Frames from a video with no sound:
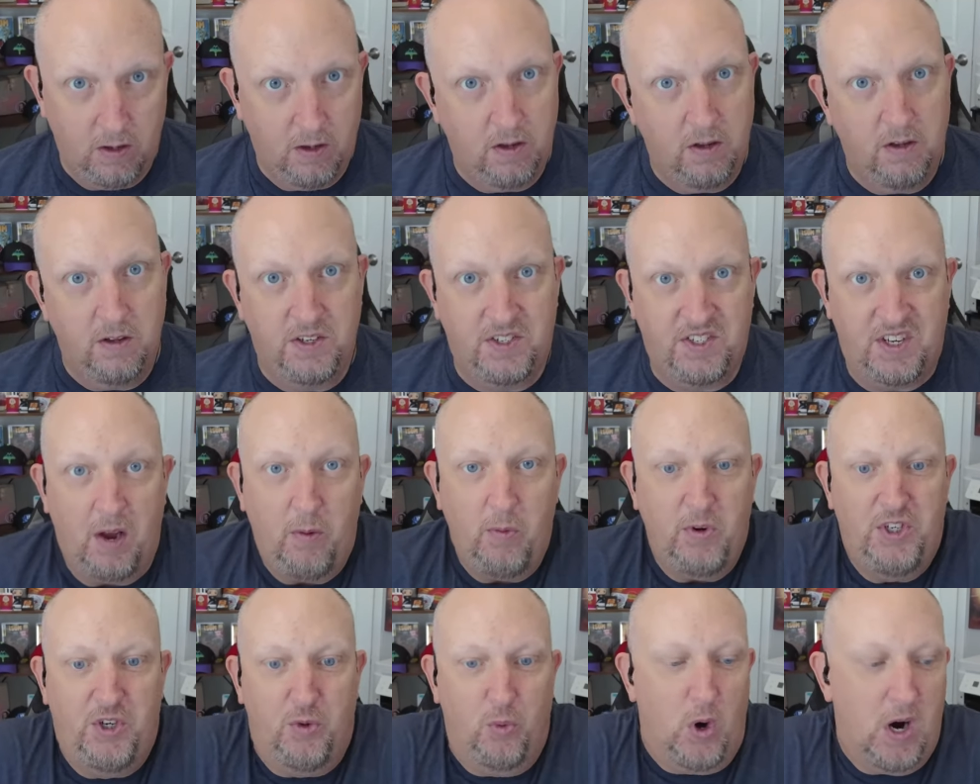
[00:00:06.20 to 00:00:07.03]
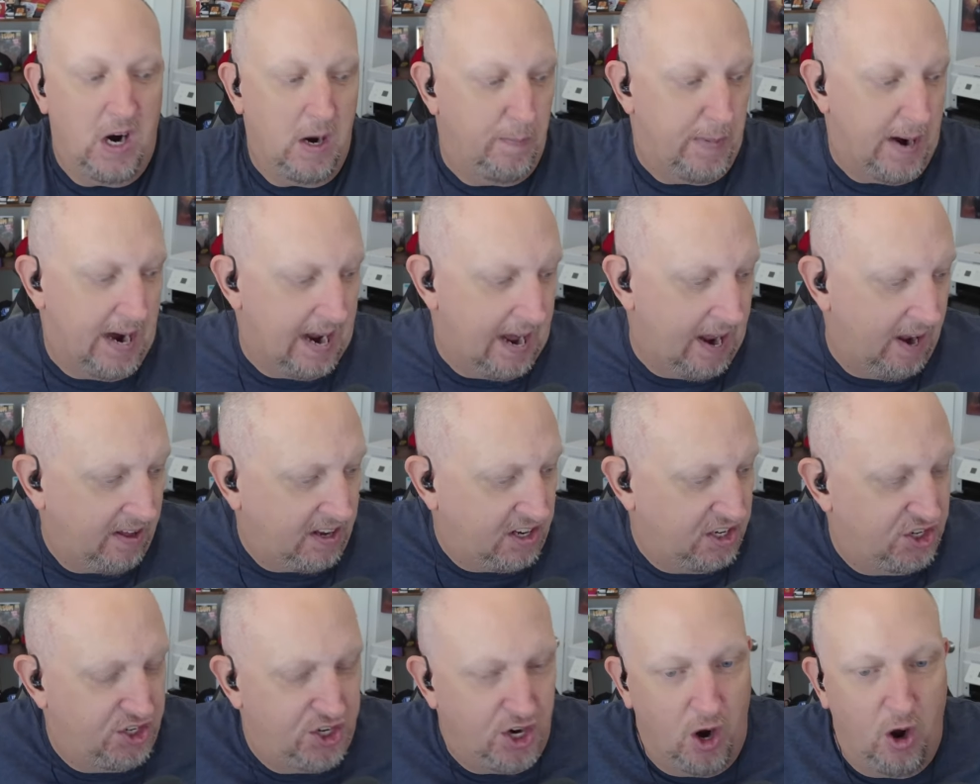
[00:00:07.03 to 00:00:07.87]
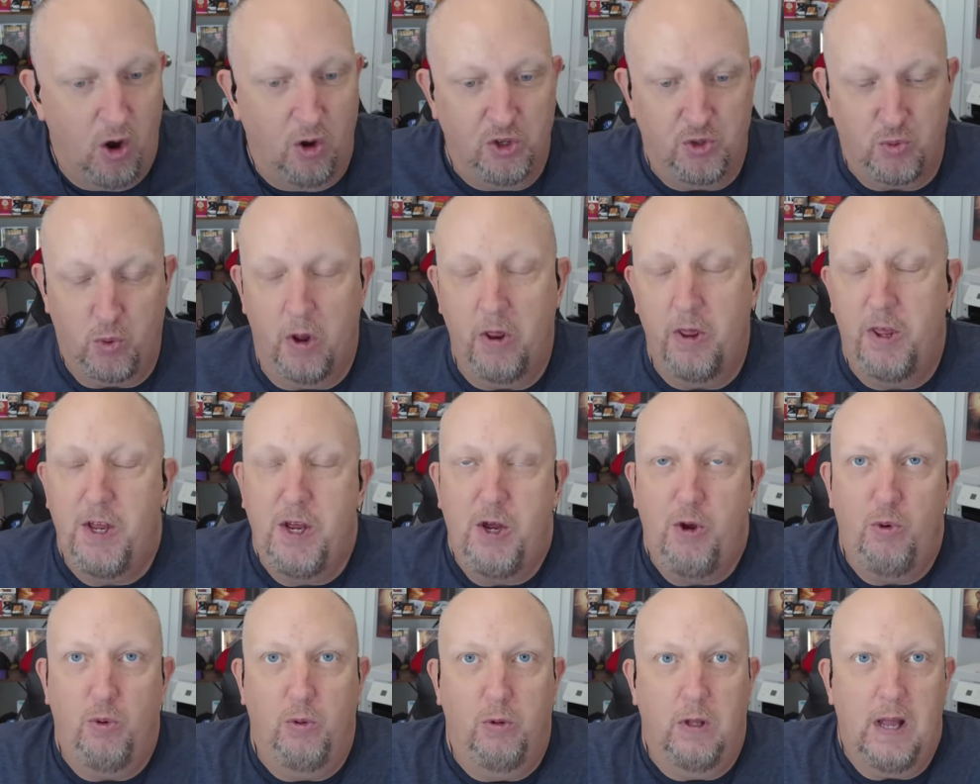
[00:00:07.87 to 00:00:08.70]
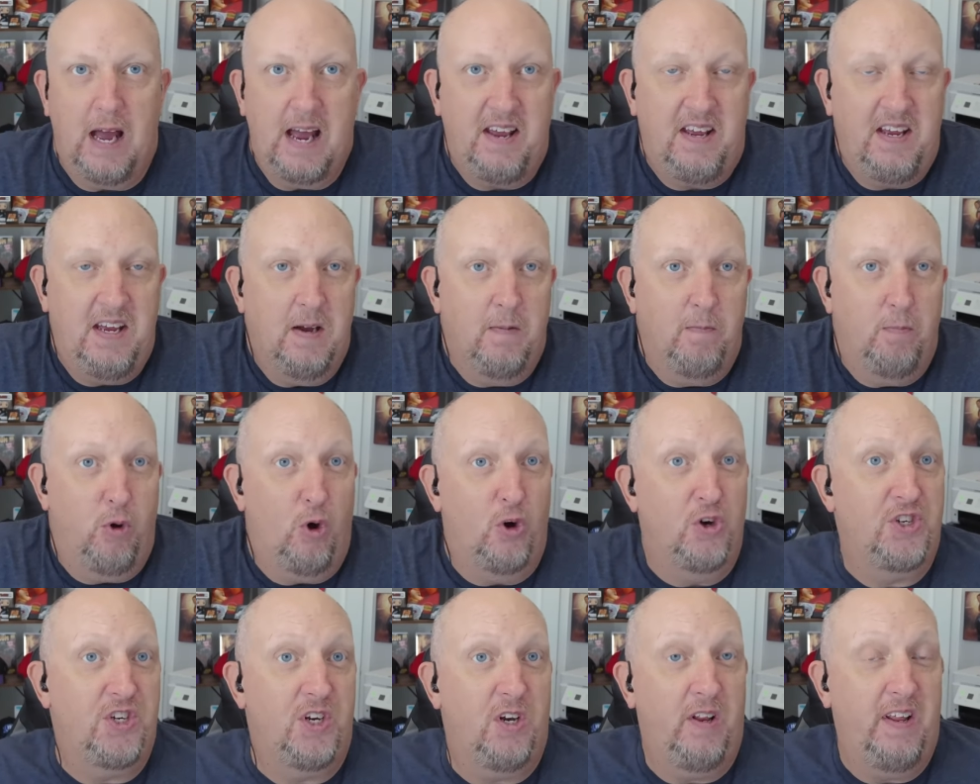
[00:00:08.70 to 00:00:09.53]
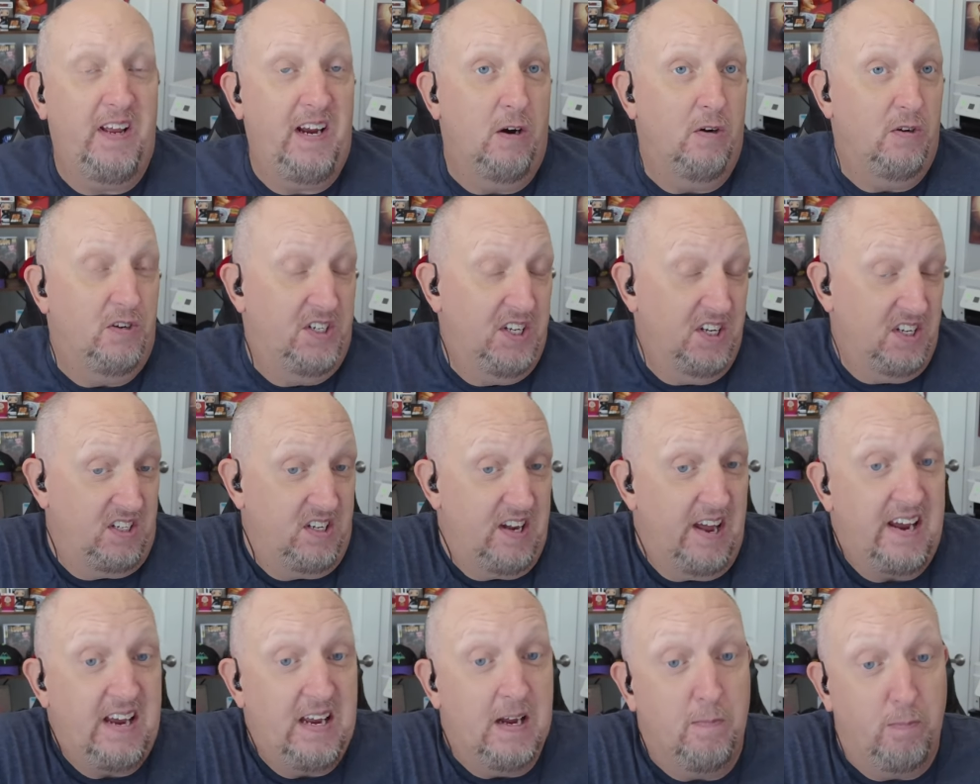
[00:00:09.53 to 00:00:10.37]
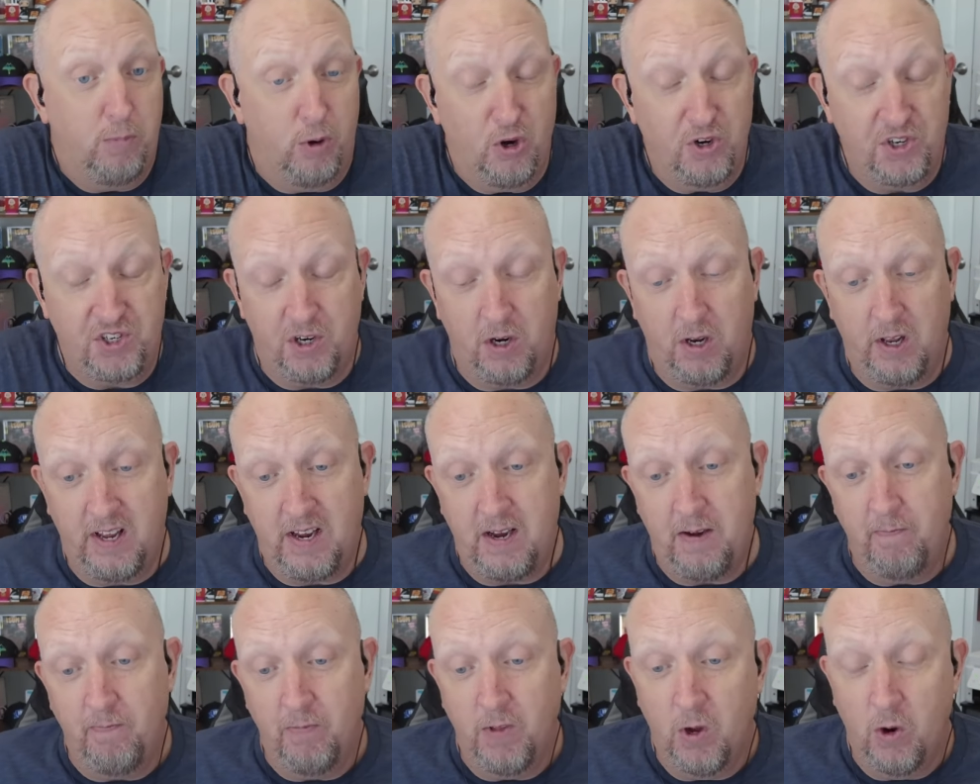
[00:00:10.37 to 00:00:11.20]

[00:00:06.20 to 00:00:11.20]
Say what you want about Alex Jones, whether you like him personally or dislike him personally,